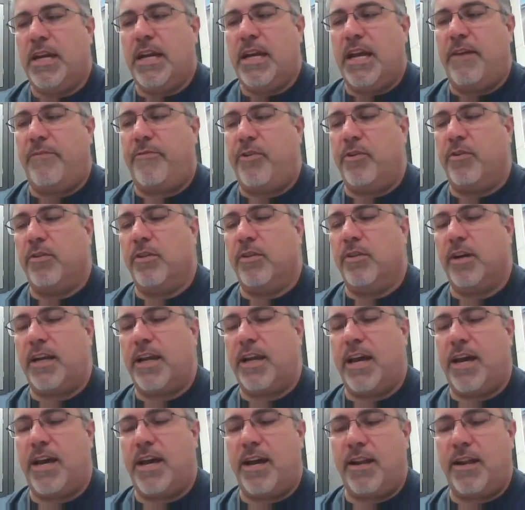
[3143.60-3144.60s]
if you
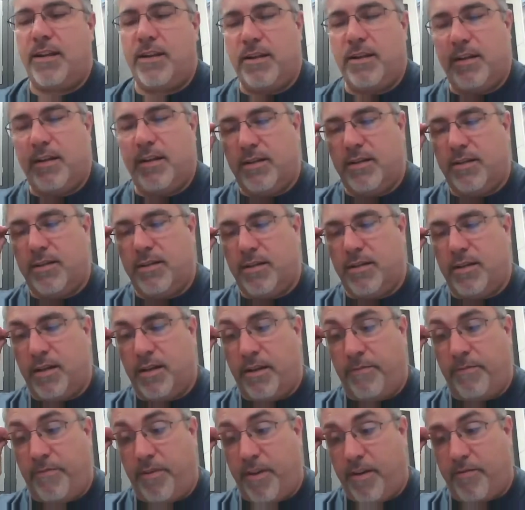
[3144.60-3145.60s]

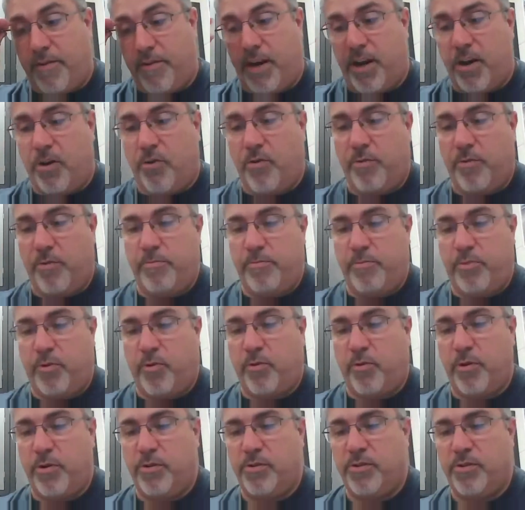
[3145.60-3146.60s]
ever go and
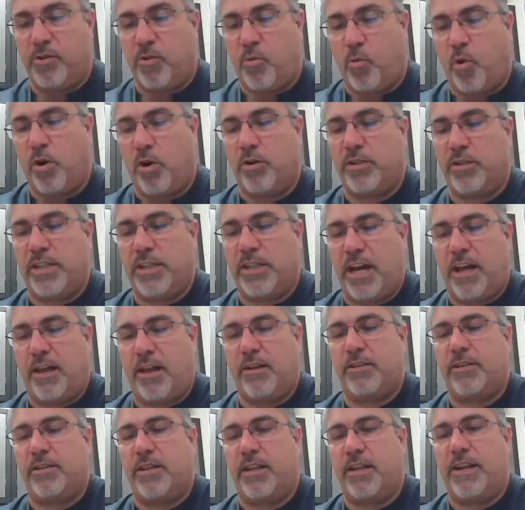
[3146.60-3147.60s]
peruse the World
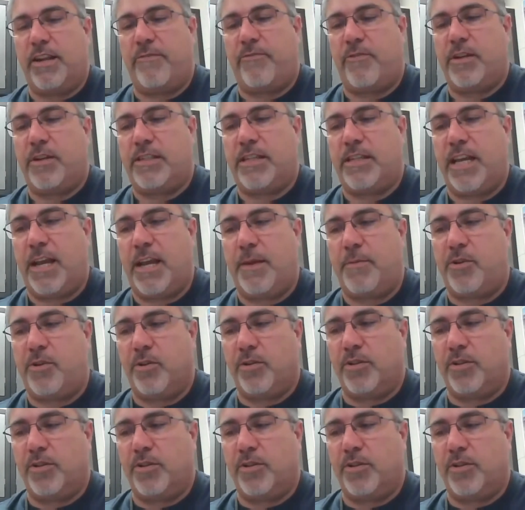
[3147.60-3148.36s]
Challenge and the different teams,